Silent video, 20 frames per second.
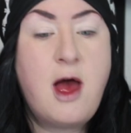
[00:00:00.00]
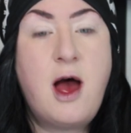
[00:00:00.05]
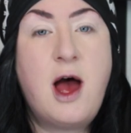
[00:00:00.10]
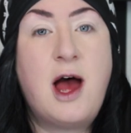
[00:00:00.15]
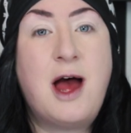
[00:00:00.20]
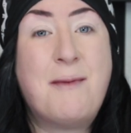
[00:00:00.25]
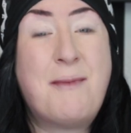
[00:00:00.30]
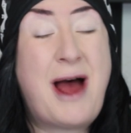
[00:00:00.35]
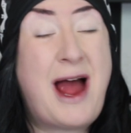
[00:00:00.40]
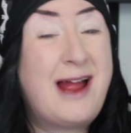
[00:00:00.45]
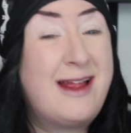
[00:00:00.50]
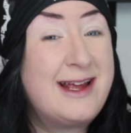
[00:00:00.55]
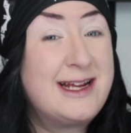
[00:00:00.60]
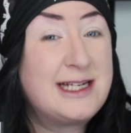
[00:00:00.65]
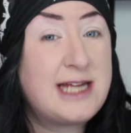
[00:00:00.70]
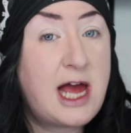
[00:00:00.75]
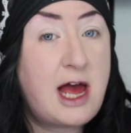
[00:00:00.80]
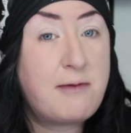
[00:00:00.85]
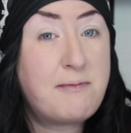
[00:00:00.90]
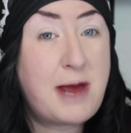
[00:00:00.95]
I like
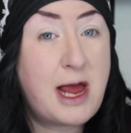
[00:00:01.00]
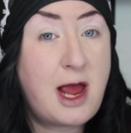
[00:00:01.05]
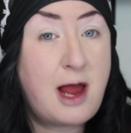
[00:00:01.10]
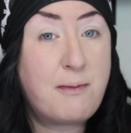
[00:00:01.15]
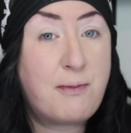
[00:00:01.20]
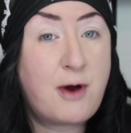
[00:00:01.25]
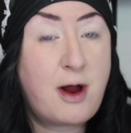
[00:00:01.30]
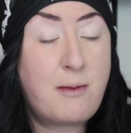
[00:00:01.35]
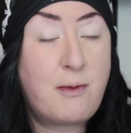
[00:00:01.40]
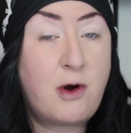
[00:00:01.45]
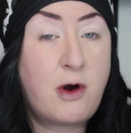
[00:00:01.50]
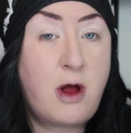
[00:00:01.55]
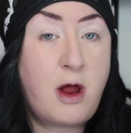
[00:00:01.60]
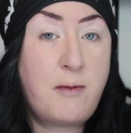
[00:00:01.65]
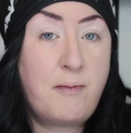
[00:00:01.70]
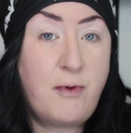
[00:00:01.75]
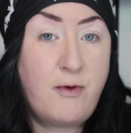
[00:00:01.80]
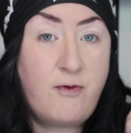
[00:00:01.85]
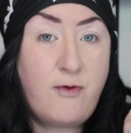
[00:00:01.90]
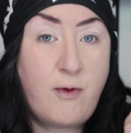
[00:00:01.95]
to have my eye primer
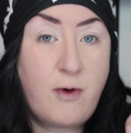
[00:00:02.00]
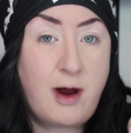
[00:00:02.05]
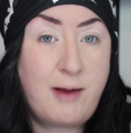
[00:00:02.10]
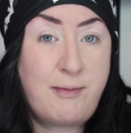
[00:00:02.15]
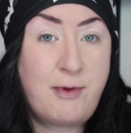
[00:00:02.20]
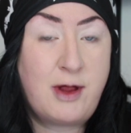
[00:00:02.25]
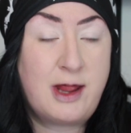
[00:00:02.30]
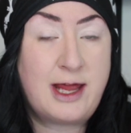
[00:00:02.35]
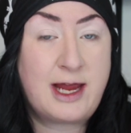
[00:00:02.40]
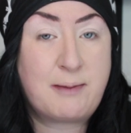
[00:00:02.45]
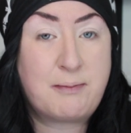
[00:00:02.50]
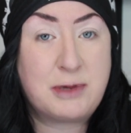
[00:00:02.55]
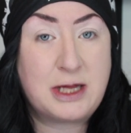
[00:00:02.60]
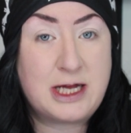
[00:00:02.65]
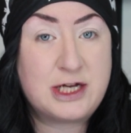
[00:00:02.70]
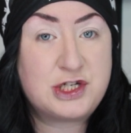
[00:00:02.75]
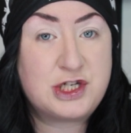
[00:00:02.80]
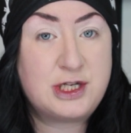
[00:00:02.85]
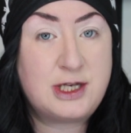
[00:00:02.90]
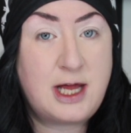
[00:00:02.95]
on before I put like
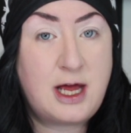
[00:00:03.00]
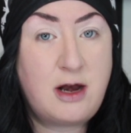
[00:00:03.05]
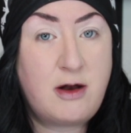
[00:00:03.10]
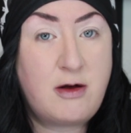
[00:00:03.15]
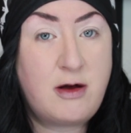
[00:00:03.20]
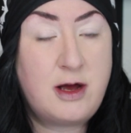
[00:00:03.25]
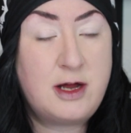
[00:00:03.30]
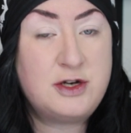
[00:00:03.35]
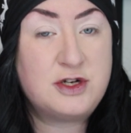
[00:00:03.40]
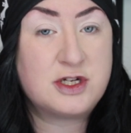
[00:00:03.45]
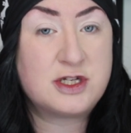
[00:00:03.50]
blush and that on,